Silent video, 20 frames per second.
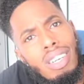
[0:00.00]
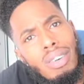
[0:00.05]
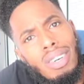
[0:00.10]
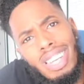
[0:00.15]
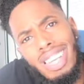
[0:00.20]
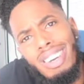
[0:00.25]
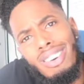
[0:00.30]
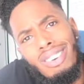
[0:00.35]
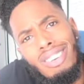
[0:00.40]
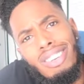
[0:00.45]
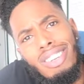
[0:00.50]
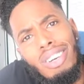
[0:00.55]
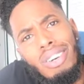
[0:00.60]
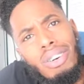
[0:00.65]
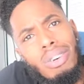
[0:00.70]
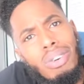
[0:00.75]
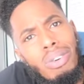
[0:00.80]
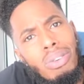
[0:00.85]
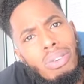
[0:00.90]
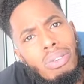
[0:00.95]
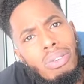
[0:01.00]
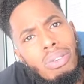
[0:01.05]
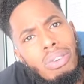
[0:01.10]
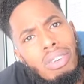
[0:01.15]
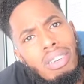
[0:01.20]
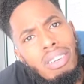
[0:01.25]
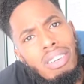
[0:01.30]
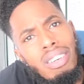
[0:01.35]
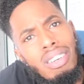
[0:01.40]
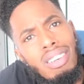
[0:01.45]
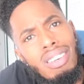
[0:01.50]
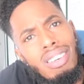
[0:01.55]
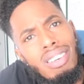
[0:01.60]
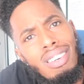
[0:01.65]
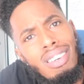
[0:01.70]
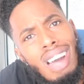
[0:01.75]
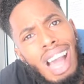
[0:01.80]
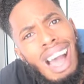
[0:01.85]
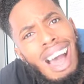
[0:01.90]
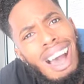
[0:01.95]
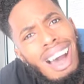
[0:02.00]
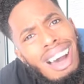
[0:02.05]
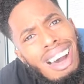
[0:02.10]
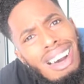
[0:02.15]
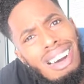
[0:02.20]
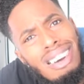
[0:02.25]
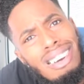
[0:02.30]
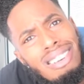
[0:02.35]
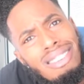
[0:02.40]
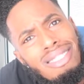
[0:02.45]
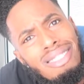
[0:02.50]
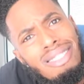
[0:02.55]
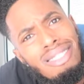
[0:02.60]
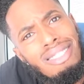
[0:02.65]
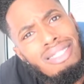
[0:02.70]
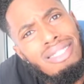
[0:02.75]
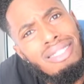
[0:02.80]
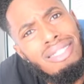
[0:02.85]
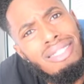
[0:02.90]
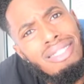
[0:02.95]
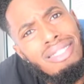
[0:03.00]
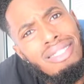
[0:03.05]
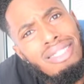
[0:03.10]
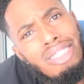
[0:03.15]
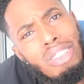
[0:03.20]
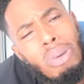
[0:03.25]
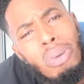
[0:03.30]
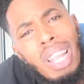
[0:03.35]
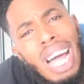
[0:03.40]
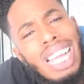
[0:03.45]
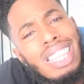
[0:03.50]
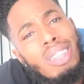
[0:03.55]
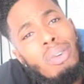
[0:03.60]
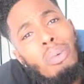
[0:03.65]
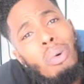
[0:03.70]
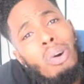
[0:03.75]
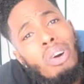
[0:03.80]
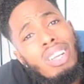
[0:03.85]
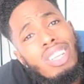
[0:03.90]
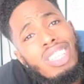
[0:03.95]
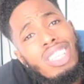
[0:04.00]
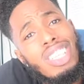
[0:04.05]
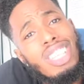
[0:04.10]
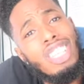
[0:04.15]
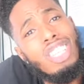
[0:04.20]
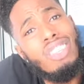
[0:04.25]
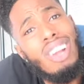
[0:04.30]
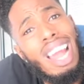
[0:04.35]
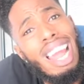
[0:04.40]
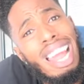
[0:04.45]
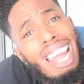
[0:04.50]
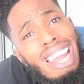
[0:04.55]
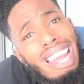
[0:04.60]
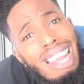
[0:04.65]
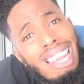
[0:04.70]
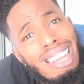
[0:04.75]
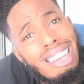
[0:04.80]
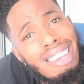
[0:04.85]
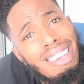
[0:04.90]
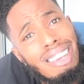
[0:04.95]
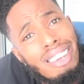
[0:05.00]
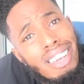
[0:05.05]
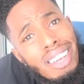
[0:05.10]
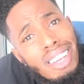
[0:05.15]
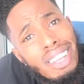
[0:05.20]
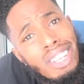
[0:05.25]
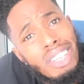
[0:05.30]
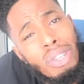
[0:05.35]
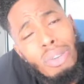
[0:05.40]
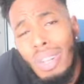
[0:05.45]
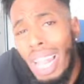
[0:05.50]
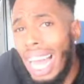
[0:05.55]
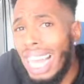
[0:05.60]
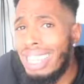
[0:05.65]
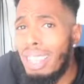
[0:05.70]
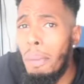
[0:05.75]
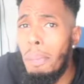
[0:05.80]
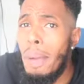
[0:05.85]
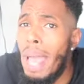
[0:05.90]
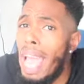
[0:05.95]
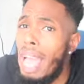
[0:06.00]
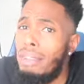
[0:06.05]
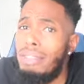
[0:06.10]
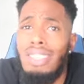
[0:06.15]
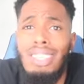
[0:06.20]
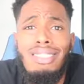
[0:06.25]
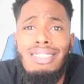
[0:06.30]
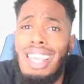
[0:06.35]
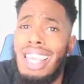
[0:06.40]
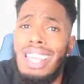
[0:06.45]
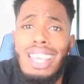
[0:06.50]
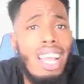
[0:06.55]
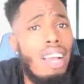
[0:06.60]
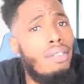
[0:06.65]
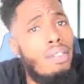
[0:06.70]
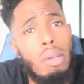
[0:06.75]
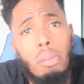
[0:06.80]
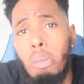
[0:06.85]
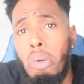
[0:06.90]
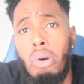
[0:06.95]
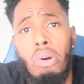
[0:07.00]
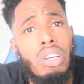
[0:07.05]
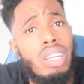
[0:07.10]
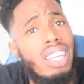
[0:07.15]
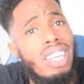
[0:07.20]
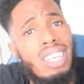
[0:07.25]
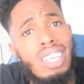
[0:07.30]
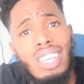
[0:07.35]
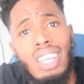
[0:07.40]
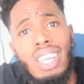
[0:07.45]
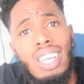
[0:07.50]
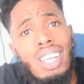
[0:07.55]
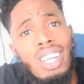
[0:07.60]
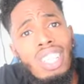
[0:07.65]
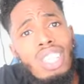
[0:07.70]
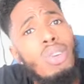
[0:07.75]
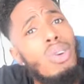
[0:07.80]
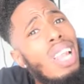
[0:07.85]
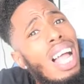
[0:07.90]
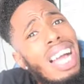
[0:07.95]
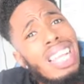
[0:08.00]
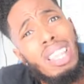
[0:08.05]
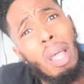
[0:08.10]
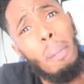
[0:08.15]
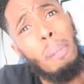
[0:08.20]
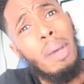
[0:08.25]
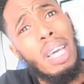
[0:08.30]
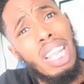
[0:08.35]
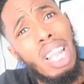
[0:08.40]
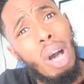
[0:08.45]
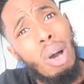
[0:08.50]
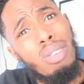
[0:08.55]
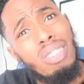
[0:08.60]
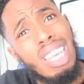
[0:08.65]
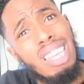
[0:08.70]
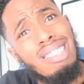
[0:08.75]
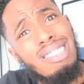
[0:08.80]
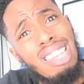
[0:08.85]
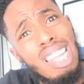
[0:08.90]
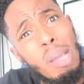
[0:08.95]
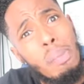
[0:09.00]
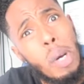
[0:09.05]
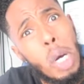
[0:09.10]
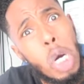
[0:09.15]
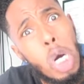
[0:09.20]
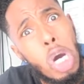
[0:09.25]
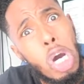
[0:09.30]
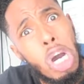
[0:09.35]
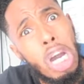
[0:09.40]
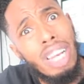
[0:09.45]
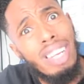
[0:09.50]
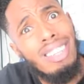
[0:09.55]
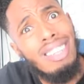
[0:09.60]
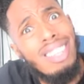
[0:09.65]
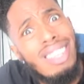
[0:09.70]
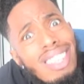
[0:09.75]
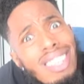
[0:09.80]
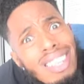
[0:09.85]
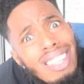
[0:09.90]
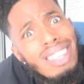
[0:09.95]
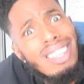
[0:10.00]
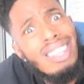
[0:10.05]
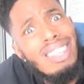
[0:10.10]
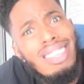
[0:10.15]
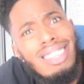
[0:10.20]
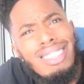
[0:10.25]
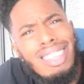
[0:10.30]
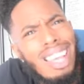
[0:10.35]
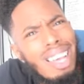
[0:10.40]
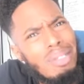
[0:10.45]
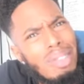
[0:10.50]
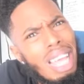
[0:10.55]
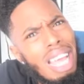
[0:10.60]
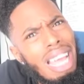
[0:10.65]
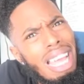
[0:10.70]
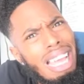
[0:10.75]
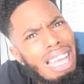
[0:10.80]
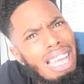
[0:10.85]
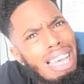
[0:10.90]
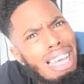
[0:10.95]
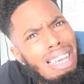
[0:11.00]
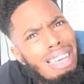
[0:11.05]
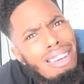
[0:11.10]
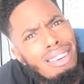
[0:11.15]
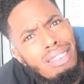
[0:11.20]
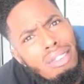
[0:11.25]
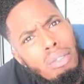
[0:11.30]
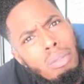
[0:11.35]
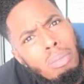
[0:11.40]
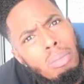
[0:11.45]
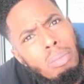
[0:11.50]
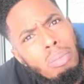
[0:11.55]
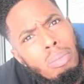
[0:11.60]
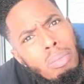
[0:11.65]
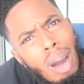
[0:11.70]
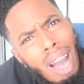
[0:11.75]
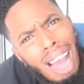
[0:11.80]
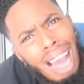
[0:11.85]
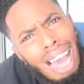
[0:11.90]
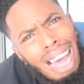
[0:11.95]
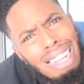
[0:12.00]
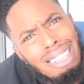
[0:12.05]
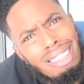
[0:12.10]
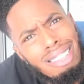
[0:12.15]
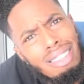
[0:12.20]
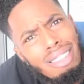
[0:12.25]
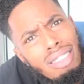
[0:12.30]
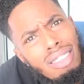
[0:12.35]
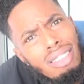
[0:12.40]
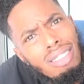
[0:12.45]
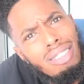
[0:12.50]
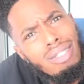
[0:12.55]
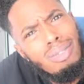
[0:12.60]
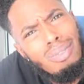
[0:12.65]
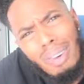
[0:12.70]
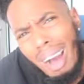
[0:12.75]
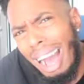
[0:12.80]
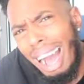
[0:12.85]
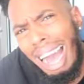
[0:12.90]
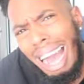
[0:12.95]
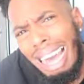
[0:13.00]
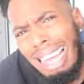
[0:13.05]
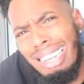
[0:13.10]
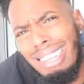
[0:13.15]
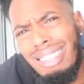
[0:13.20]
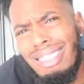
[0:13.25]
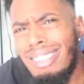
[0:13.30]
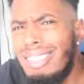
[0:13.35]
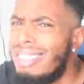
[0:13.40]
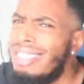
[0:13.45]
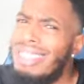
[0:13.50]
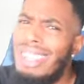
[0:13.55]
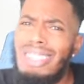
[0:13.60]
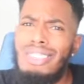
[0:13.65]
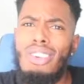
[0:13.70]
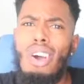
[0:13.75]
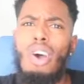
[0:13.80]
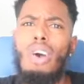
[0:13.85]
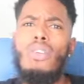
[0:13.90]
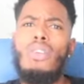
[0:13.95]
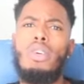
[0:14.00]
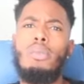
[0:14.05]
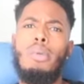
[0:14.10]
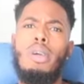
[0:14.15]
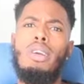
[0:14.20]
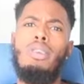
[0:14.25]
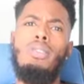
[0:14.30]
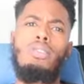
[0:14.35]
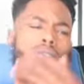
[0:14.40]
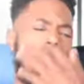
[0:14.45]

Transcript: What are they gonna do? Huh? You like the water she drank. You like the bath she take every morning. You like the pillow she sleep on. You see what I'm saying? What? It's over, bro.